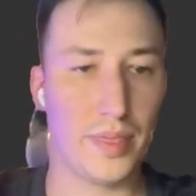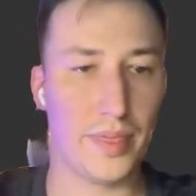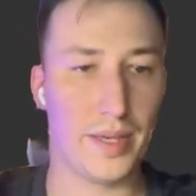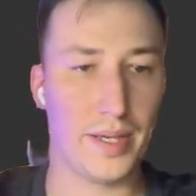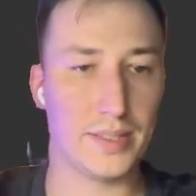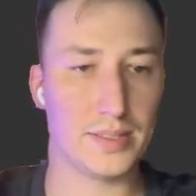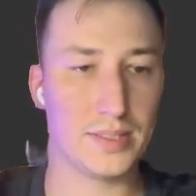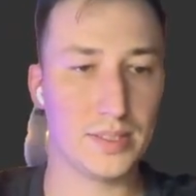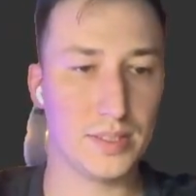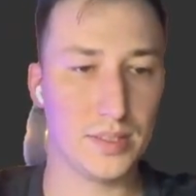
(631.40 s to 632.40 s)

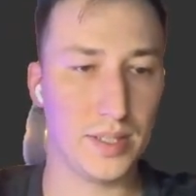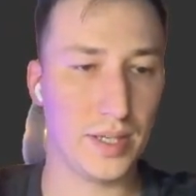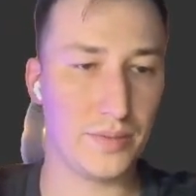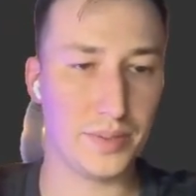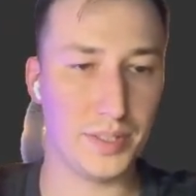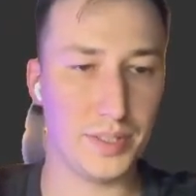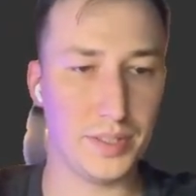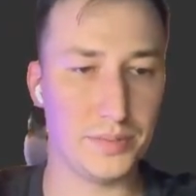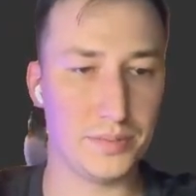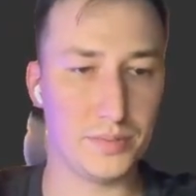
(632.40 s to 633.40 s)
that
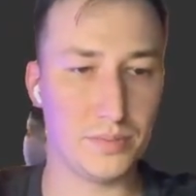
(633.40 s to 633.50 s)
every,